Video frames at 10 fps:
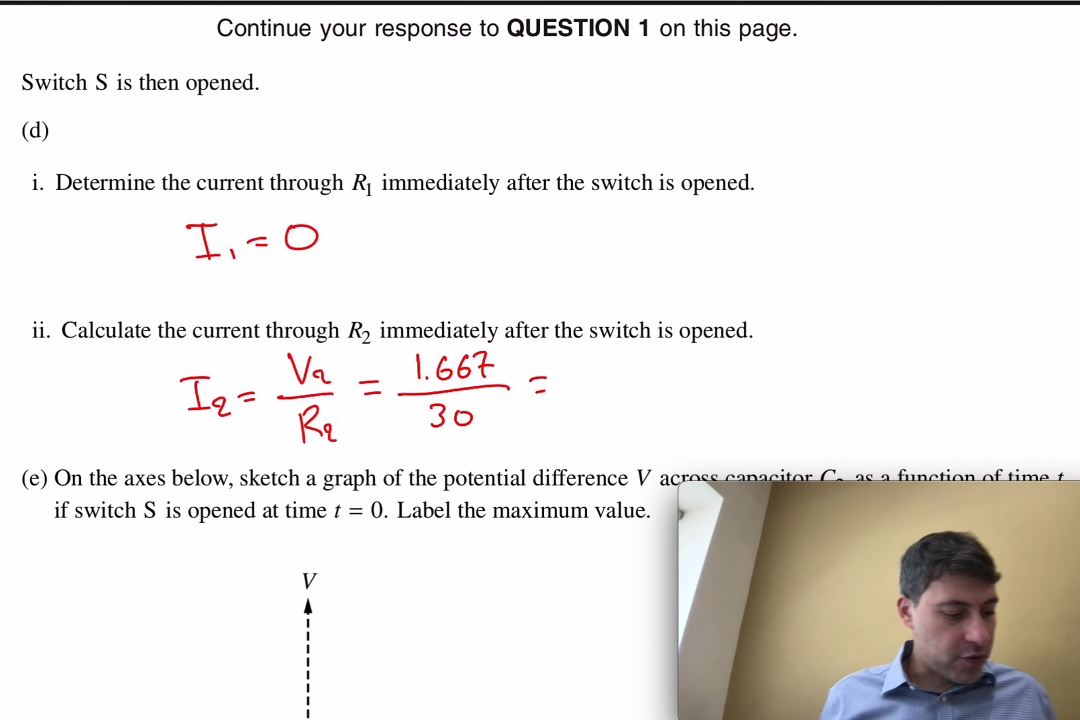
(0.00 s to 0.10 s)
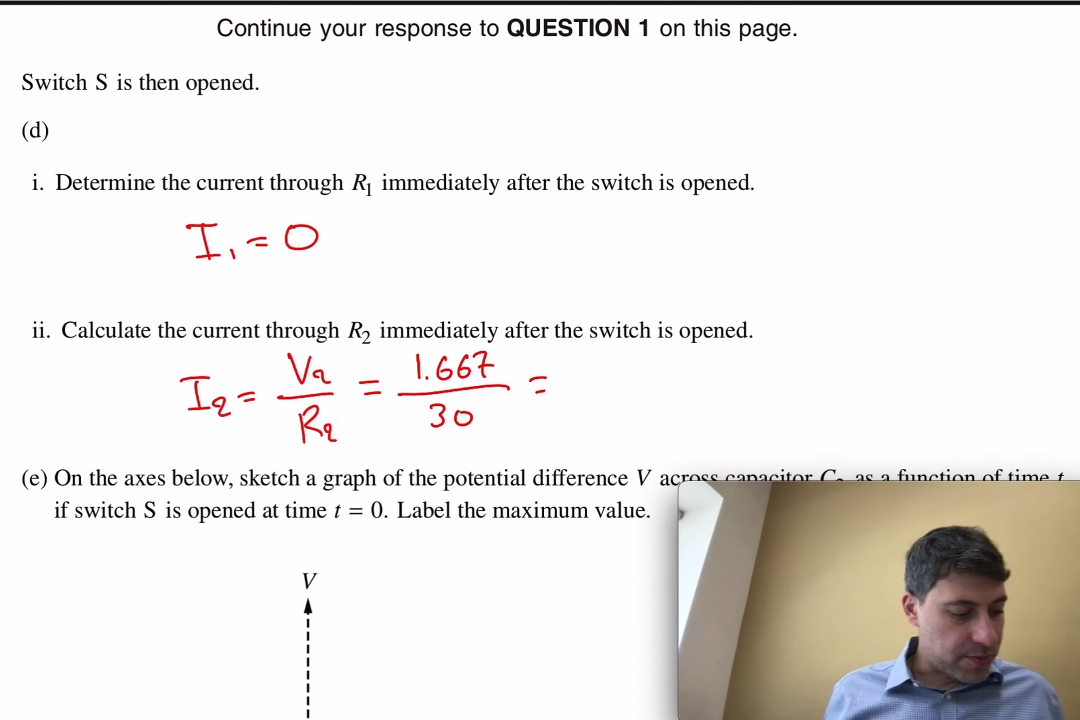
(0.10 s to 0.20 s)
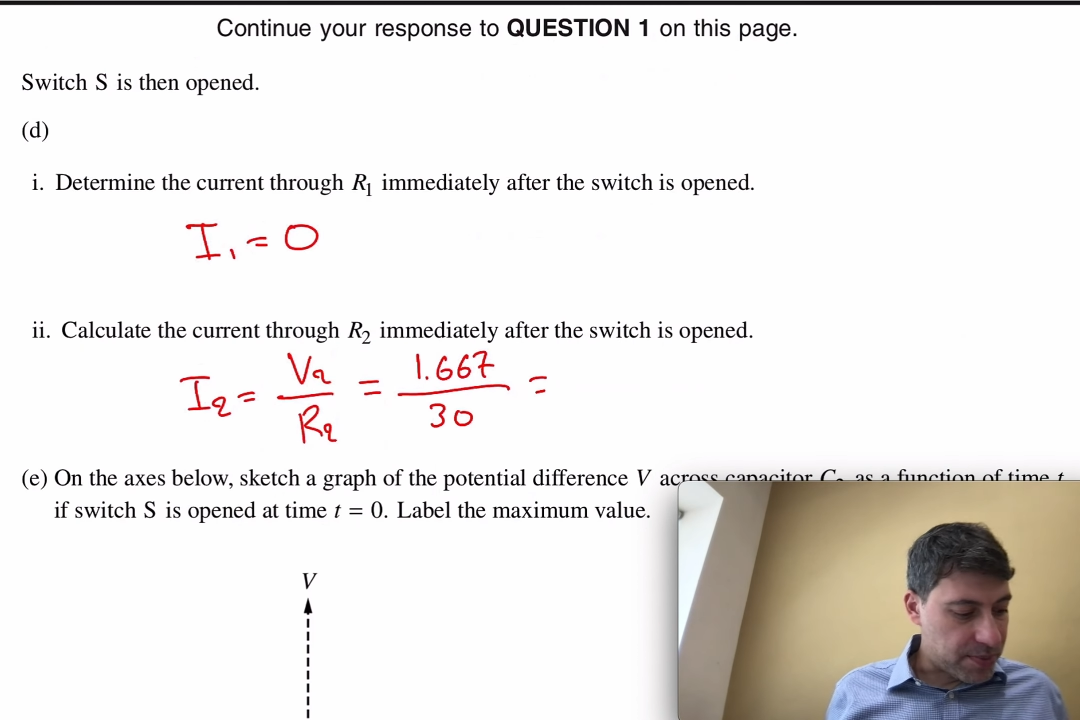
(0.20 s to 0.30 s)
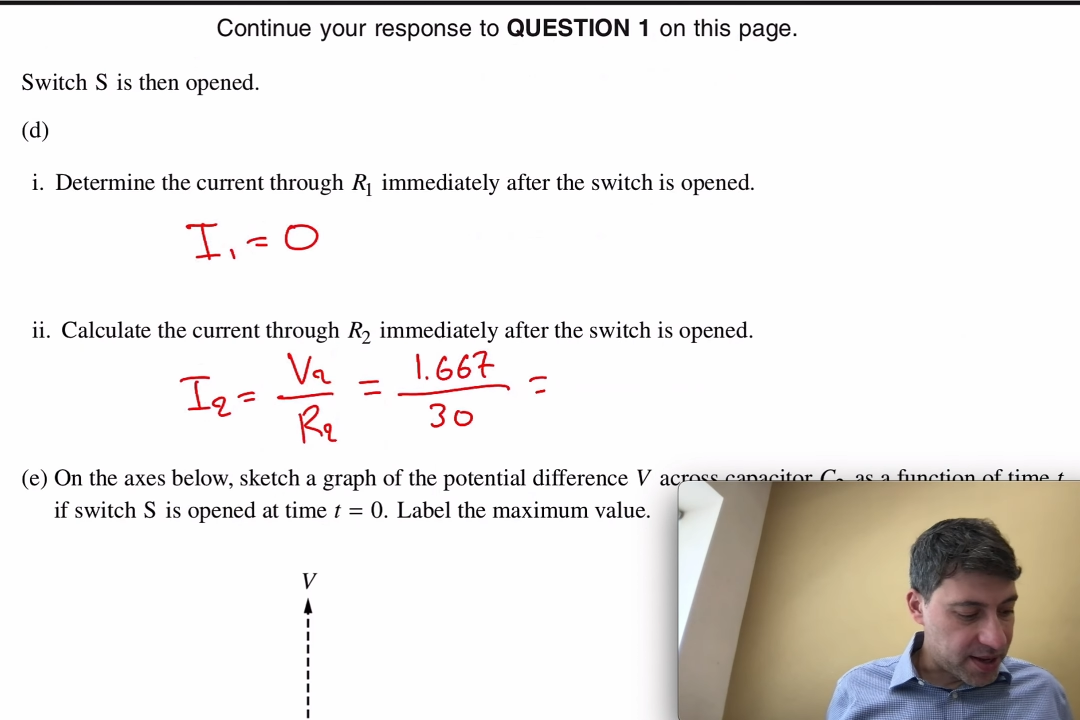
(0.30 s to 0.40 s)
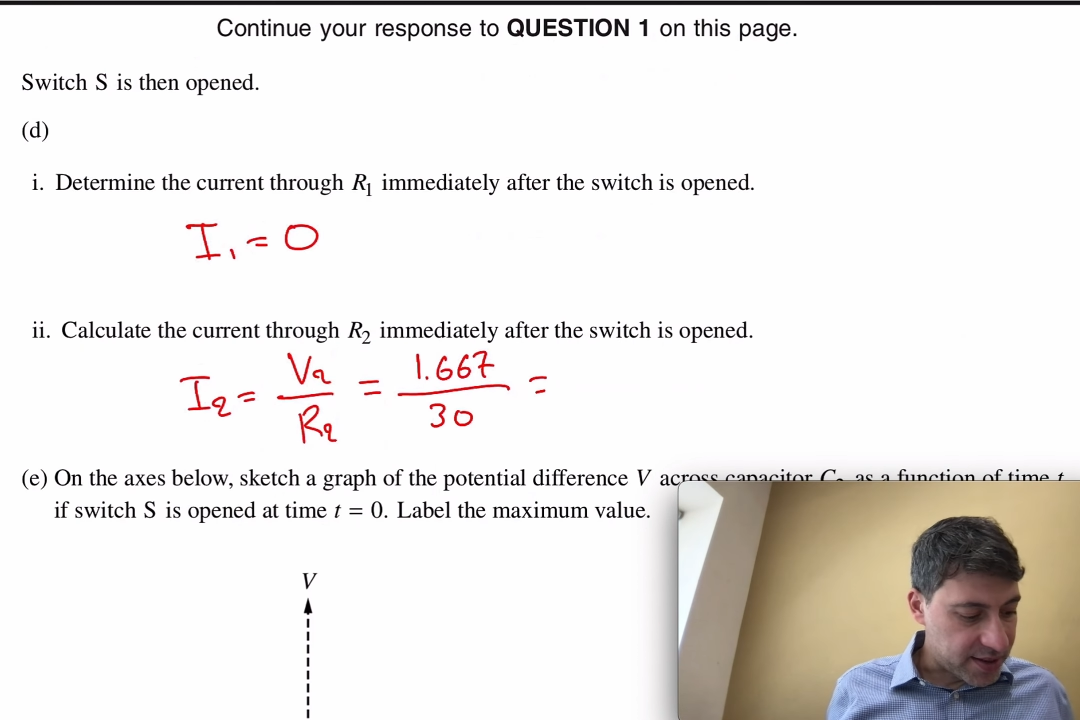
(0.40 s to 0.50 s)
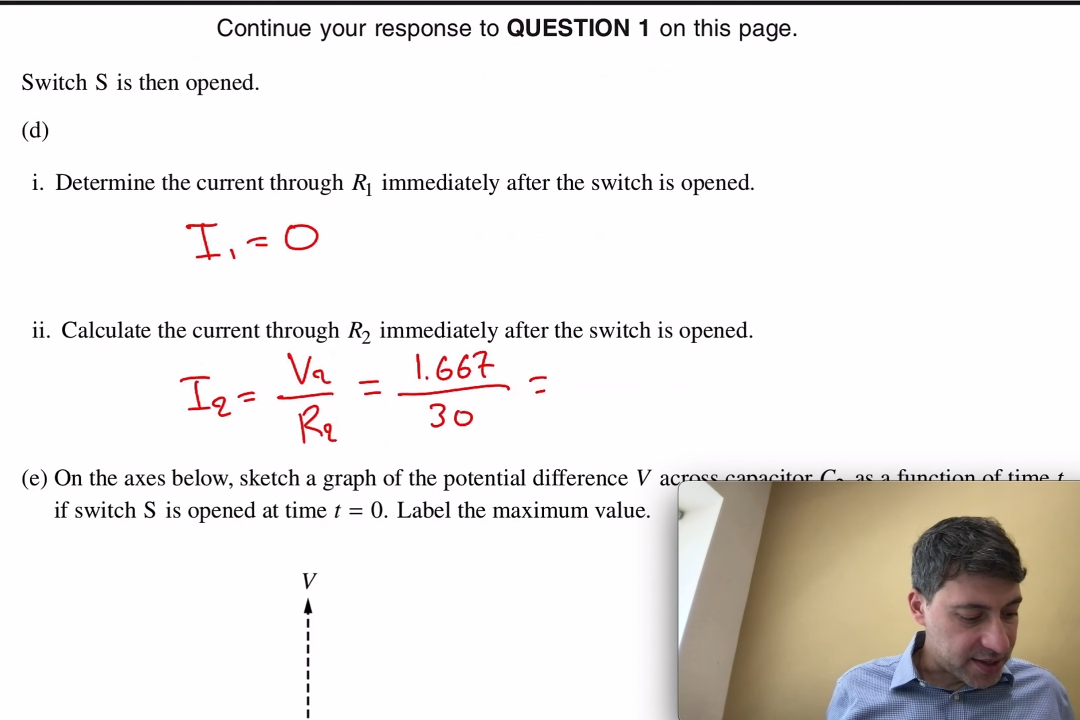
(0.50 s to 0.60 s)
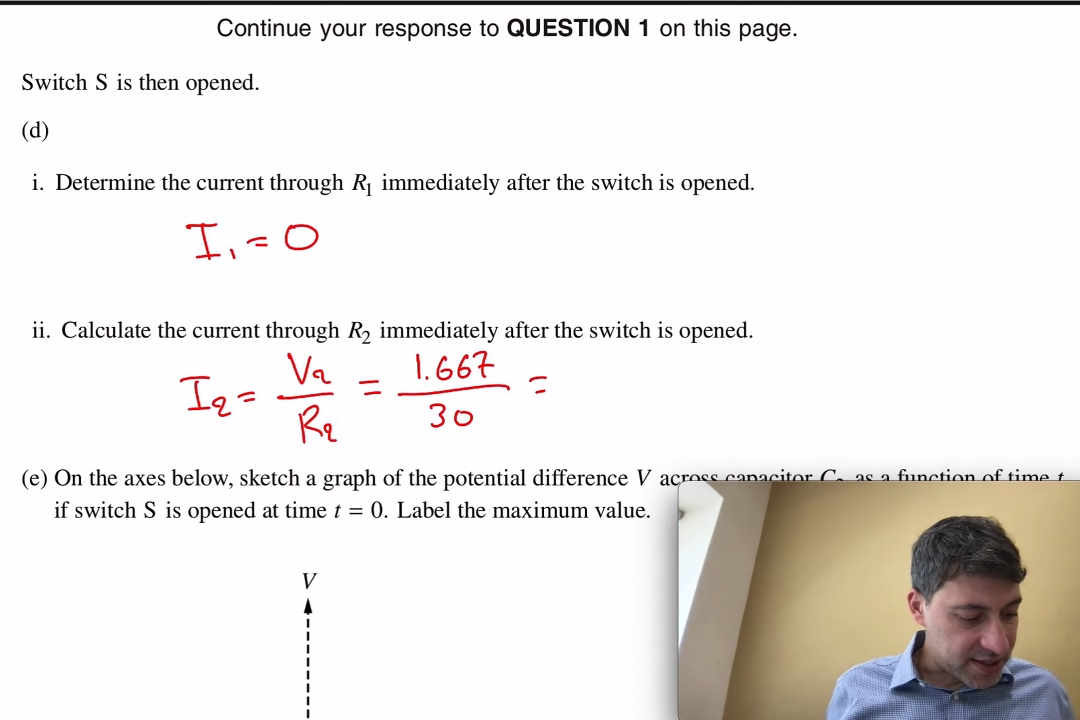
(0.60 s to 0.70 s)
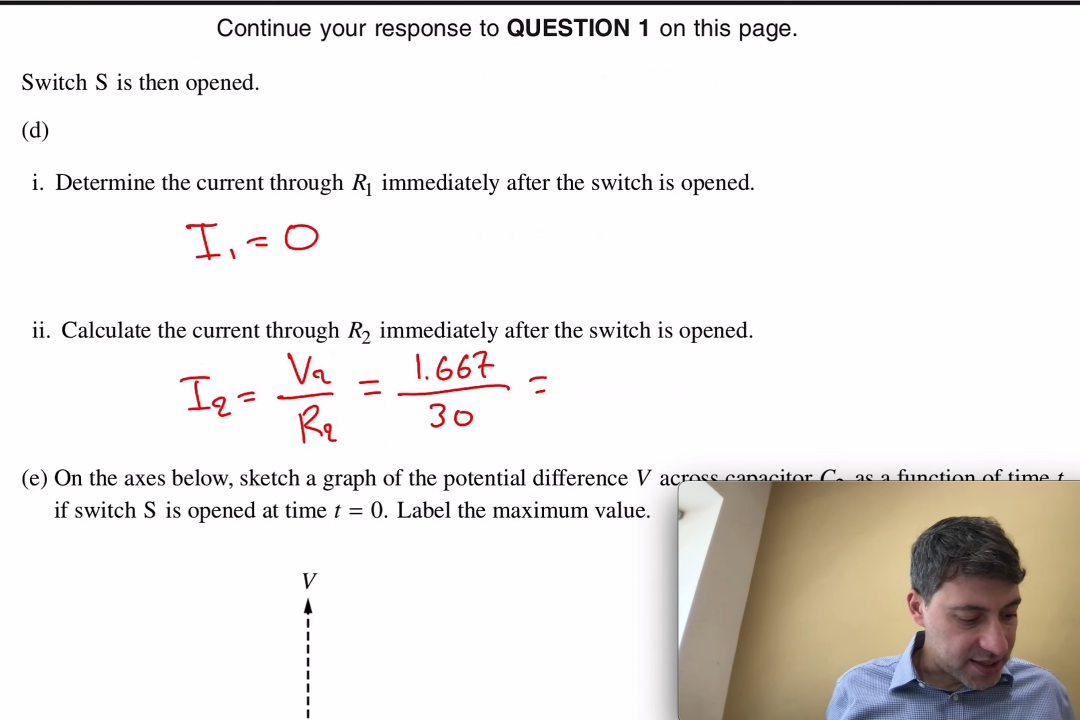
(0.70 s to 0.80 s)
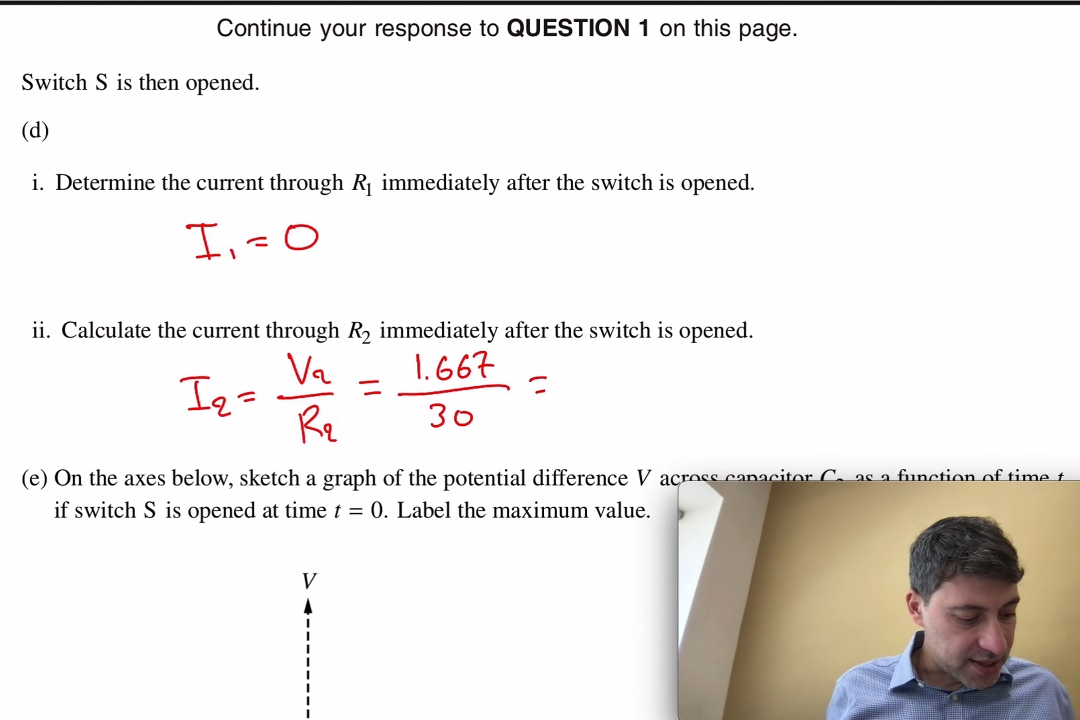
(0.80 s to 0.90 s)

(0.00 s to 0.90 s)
we bring this